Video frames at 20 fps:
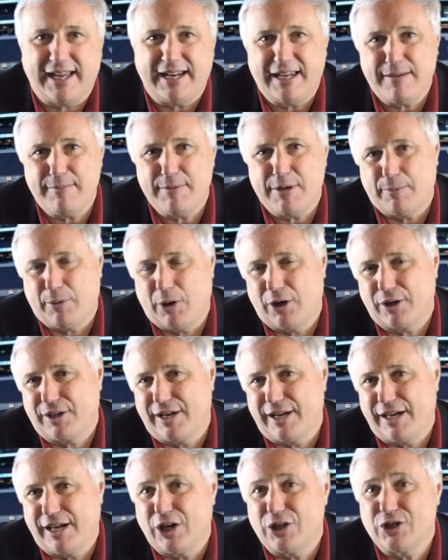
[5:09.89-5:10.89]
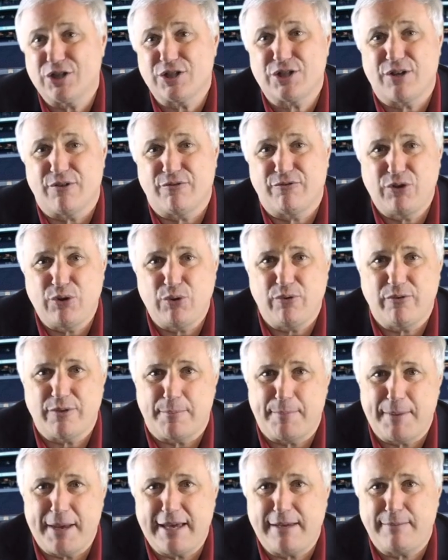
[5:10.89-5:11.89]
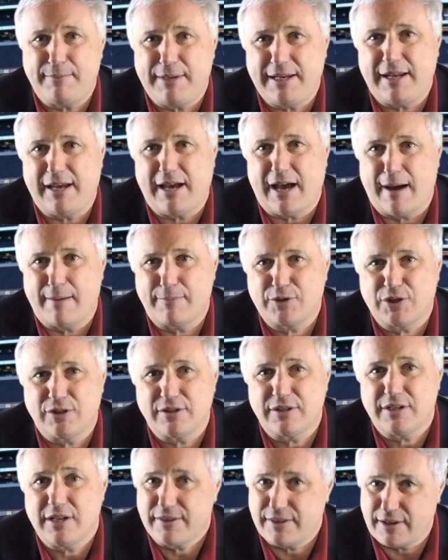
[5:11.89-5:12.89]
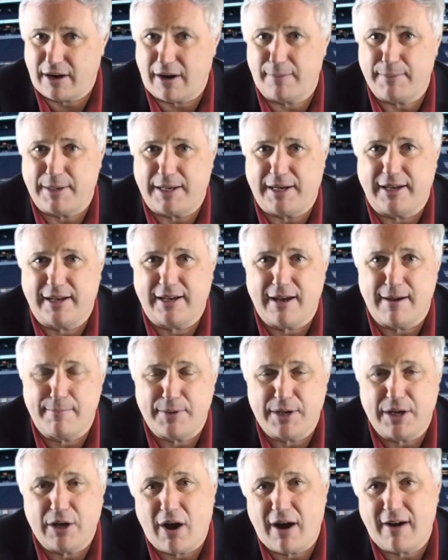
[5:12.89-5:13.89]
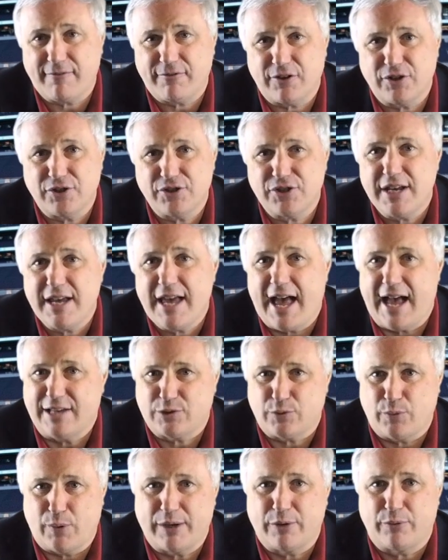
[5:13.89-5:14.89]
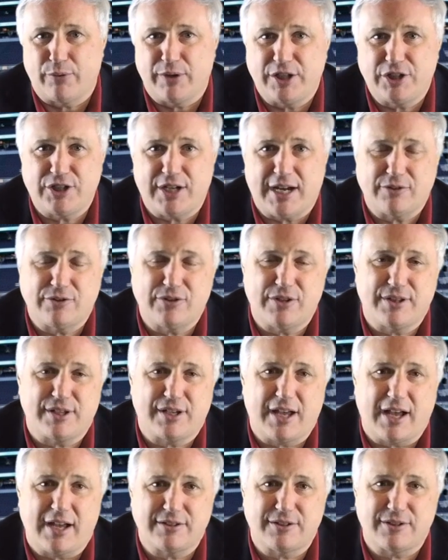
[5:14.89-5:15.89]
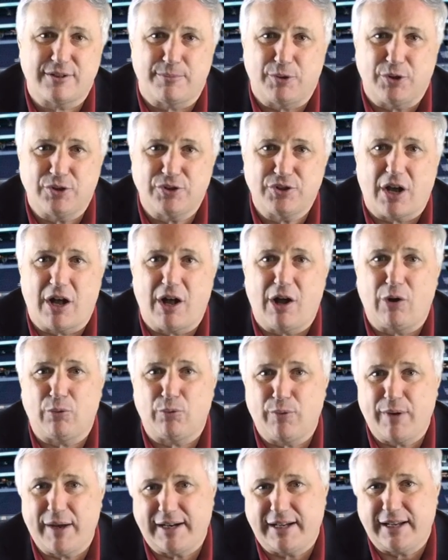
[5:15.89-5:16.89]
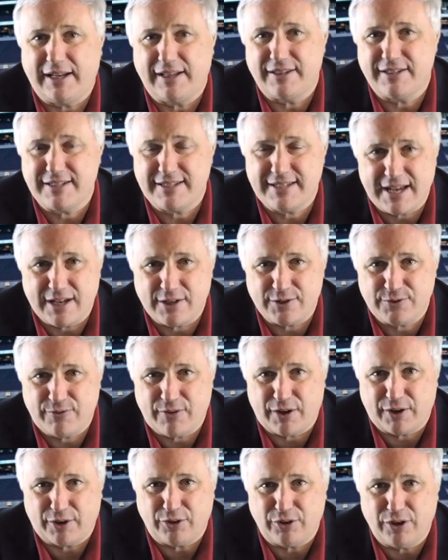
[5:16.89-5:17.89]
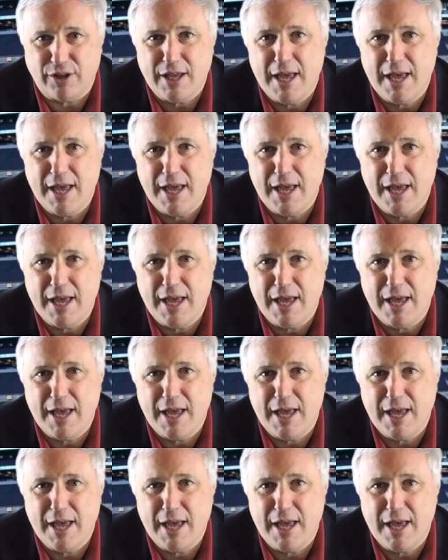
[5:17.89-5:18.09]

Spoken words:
and email marketing are just a few of the paid media options that our media company offers as a way to reach out to the customers already in the sales funnel.